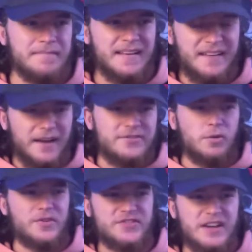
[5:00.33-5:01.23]
Yeah, so
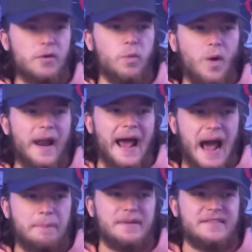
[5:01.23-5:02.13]
we'll see what
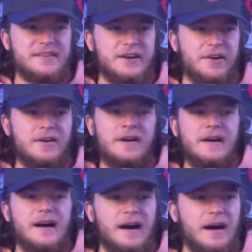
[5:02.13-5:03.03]
happens here.
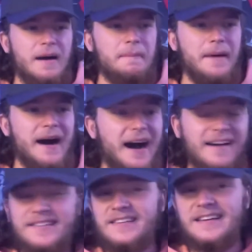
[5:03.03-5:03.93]

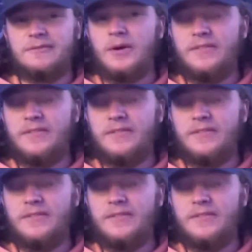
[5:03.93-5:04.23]
Honestly, we've